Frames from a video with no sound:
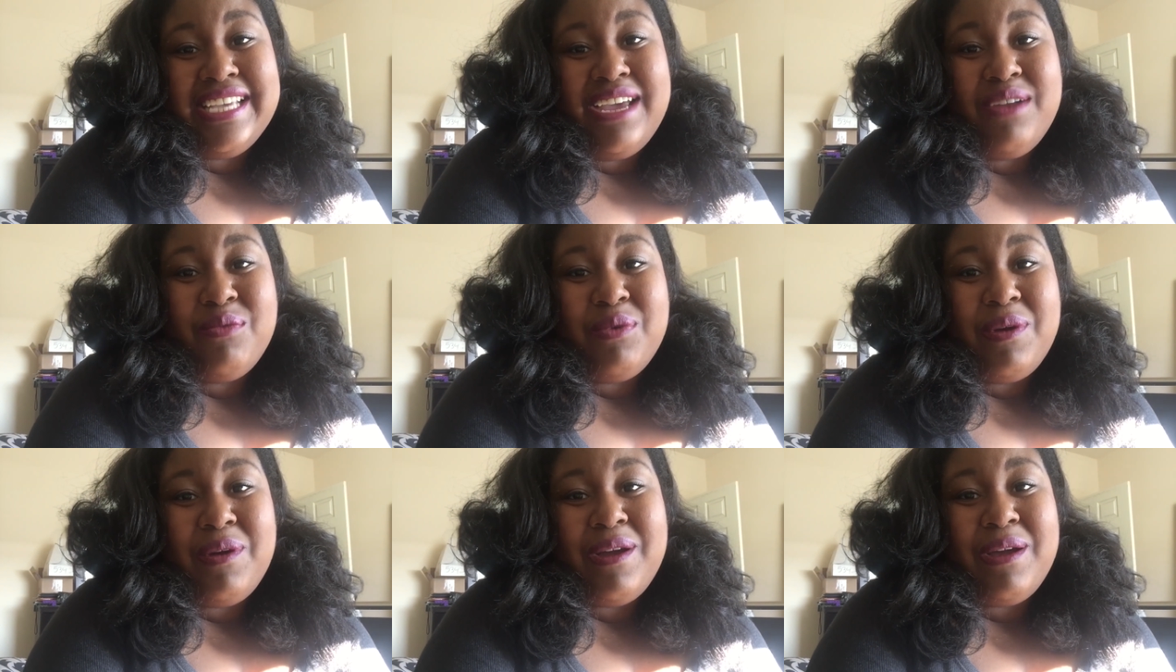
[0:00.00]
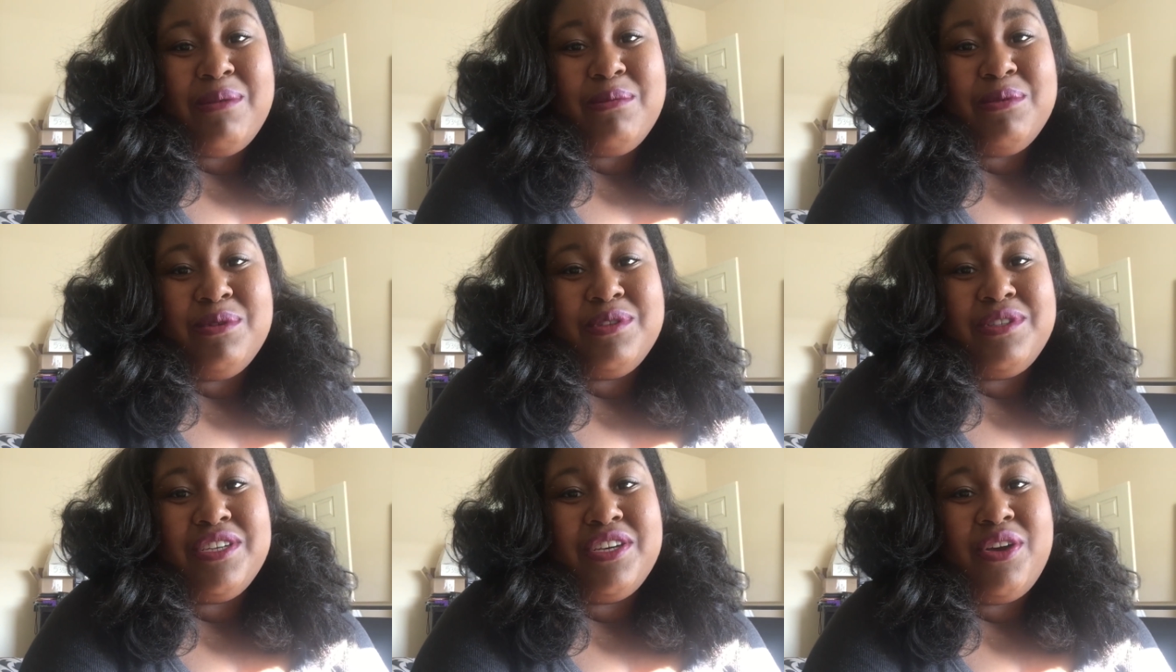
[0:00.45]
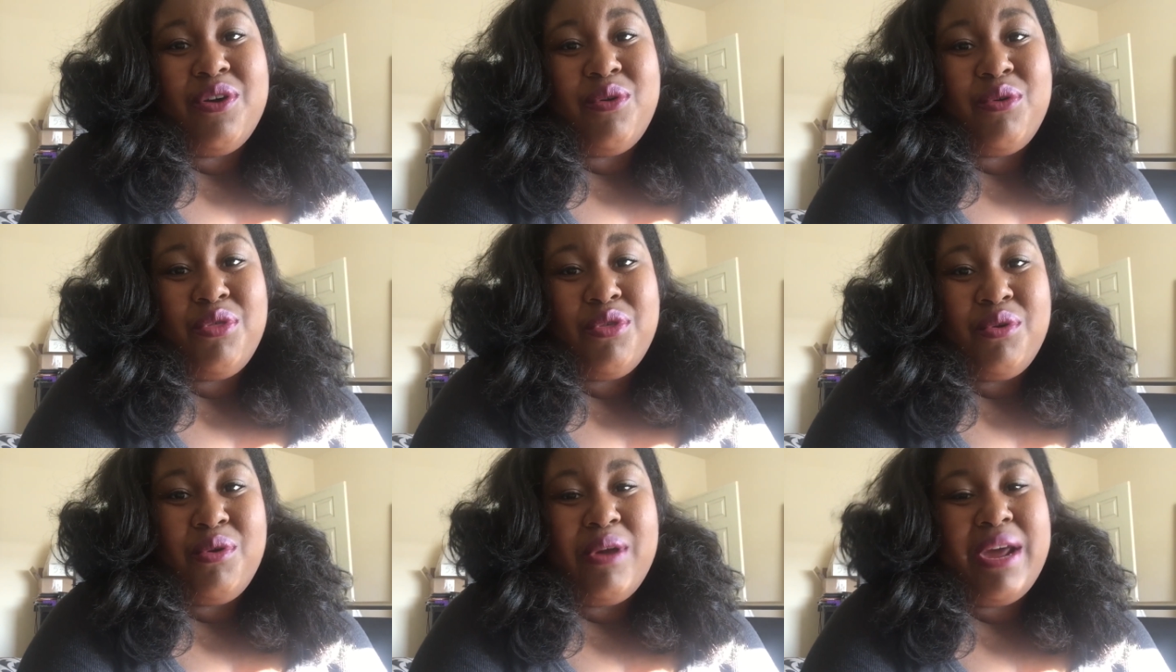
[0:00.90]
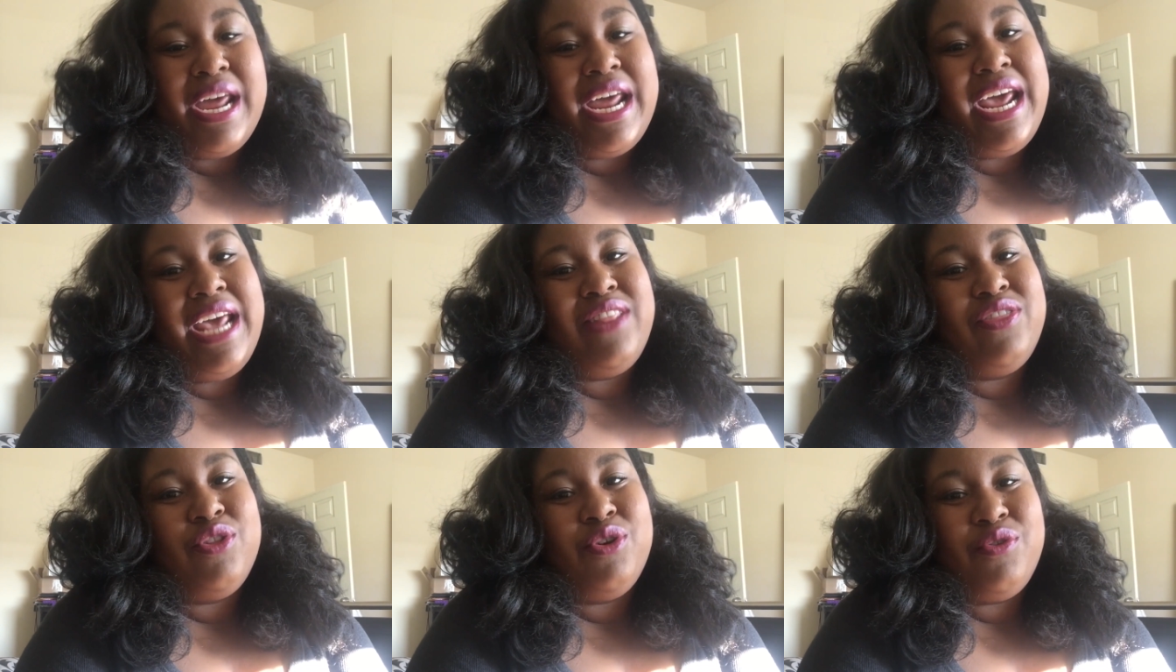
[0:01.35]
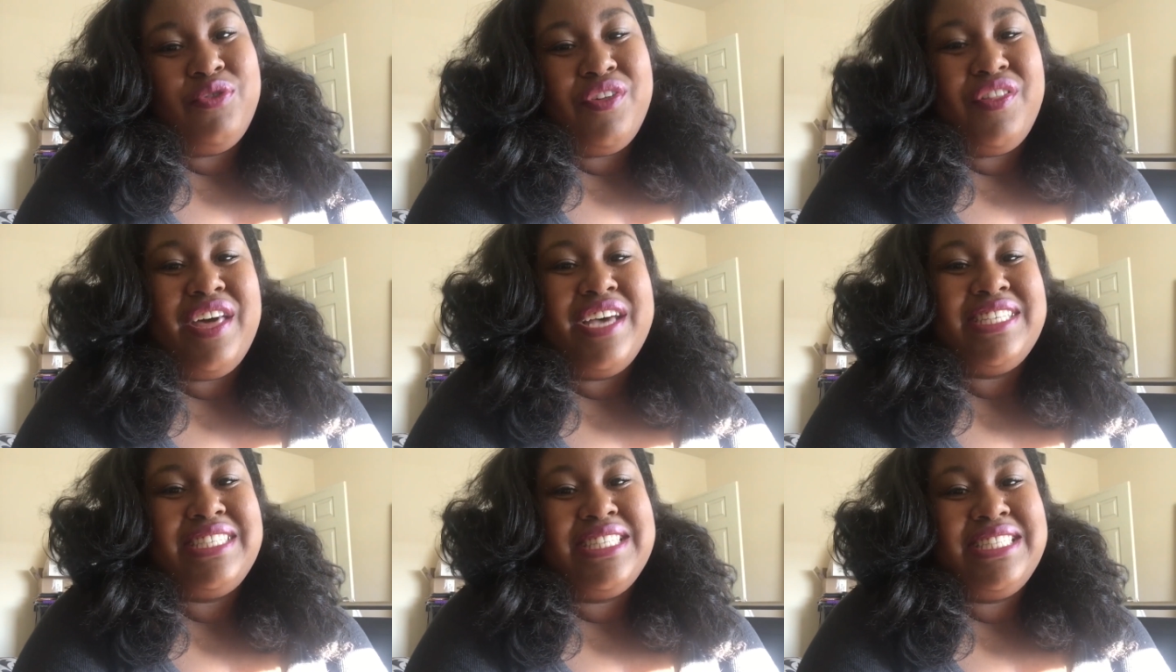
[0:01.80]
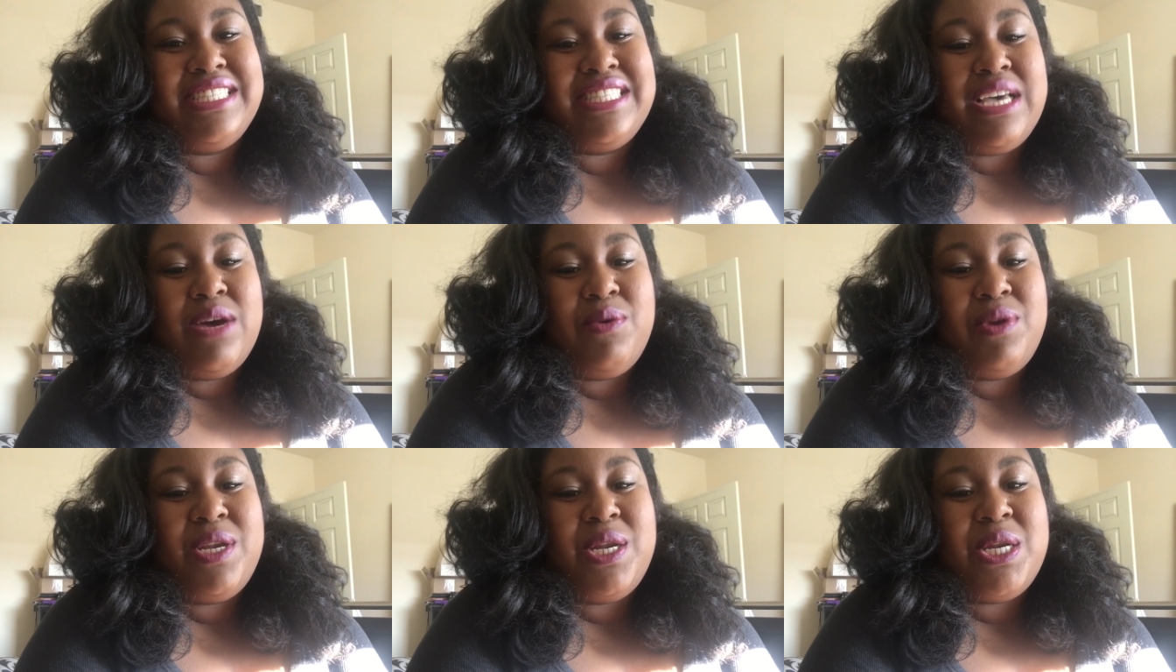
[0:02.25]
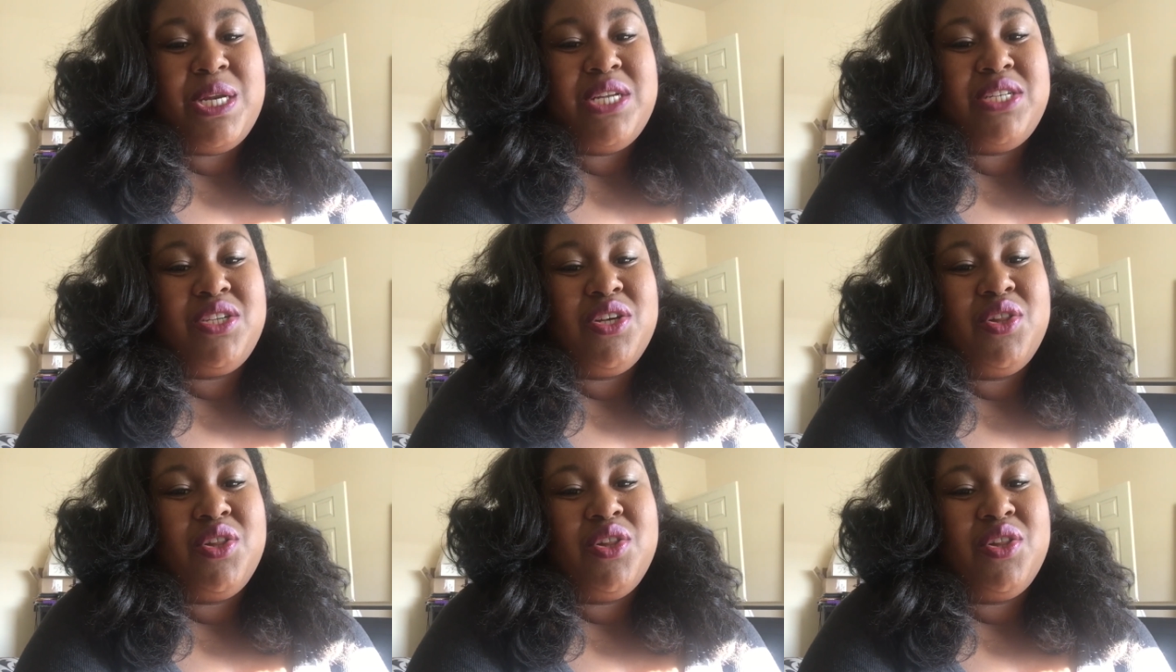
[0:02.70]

and we were able to go through it and learn the lessons that we needed